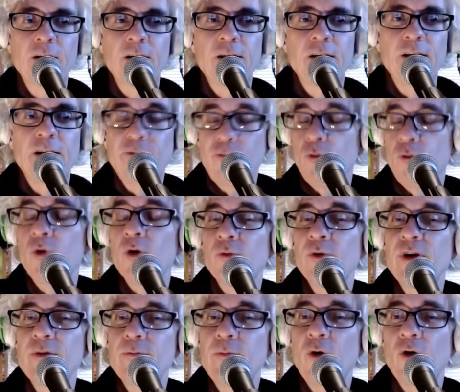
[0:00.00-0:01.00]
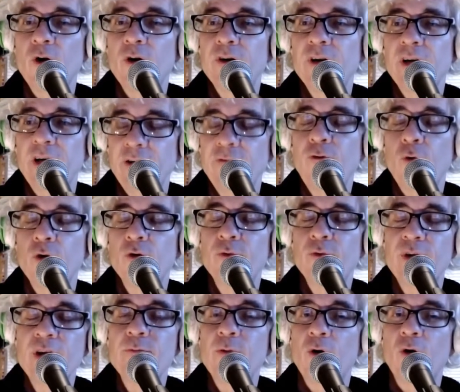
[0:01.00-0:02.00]
if we're reborn
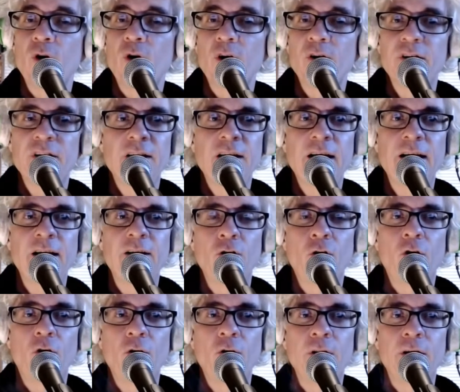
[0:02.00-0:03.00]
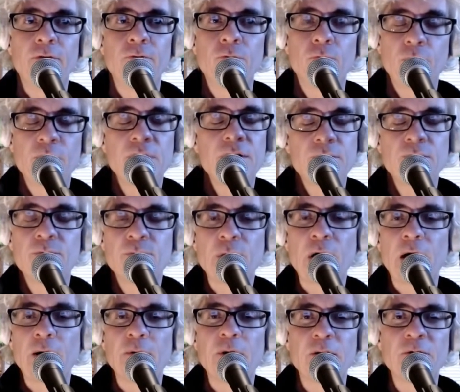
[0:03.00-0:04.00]
at all, and we
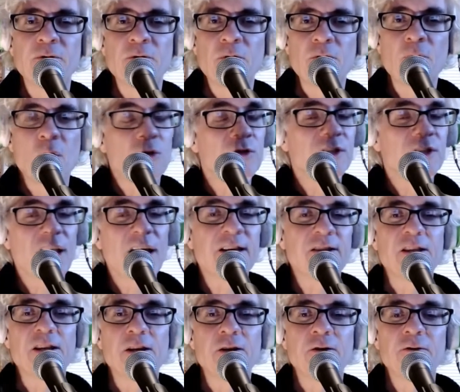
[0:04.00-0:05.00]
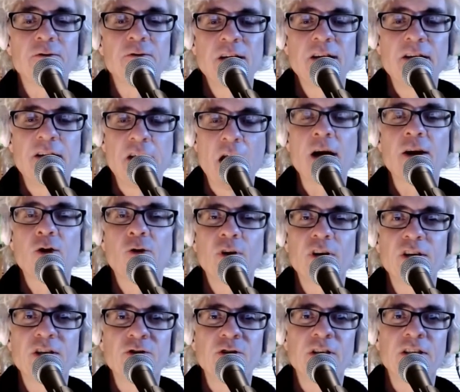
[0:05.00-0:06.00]
probably most likely not
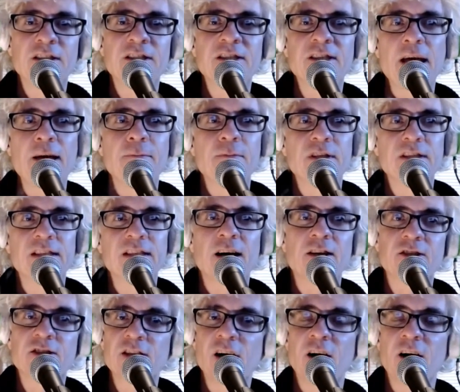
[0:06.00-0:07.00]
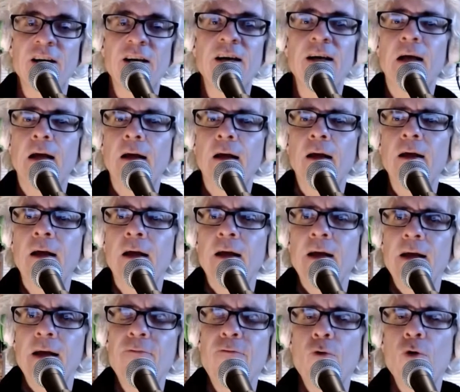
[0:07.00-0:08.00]
going to escape samsara,
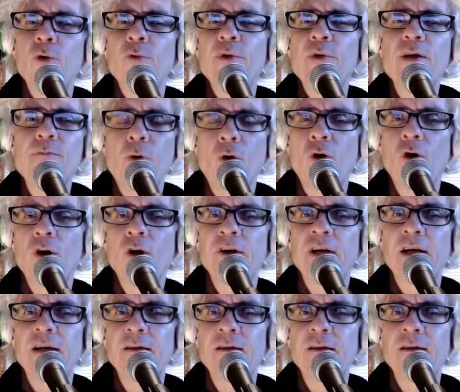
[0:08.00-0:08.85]
if we're reborn,